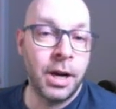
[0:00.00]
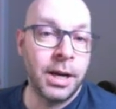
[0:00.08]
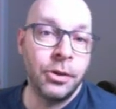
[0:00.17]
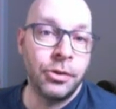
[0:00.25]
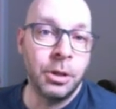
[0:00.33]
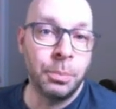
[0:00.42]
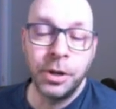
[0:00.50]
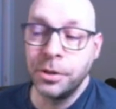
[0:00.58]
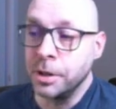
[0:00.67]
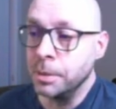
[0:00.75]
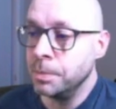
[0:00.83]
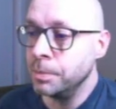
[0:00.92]
I can still print
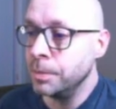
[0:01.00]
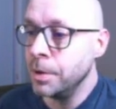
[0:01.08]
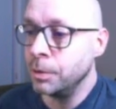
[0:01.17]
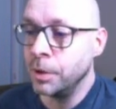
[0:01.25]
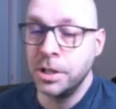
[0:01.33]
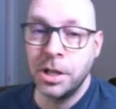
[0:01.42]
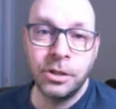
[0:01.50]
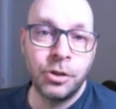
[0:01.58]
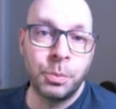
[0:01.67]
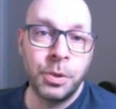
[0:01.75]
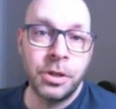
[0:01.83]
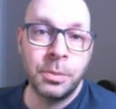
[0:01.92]
them, right? I'll
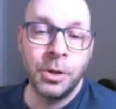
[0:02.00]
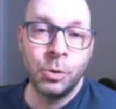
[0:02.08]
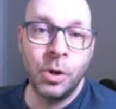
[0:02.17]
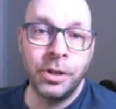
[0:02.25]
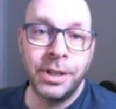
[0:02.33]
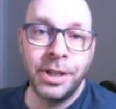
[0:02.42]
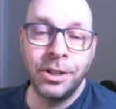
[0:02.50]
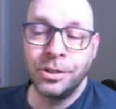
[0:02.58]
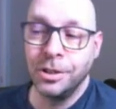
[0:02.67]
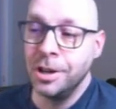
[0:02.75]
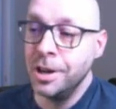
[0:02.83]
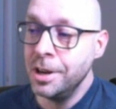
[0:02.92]
just print them as one
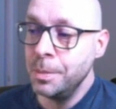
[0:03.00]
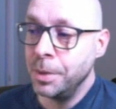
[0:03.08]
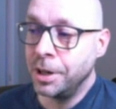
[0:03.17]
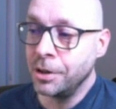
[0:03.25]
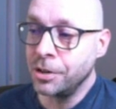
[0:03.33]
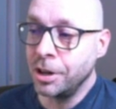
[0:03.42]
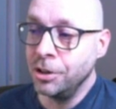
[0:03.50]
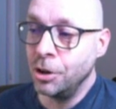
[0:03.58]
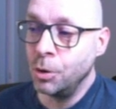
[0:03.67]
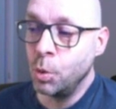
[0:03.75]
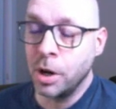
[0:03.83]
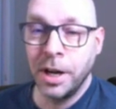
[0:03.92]
character because I know
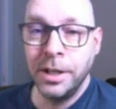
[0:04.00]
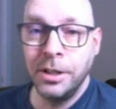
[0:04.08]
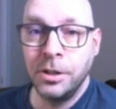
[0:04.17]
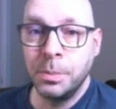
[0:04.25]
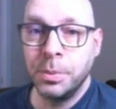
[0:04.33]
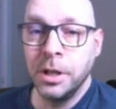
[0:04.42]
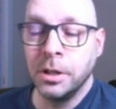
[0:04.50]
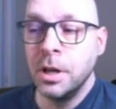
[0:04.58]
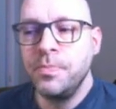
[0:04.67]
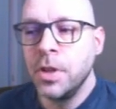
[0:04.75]
what I need to print.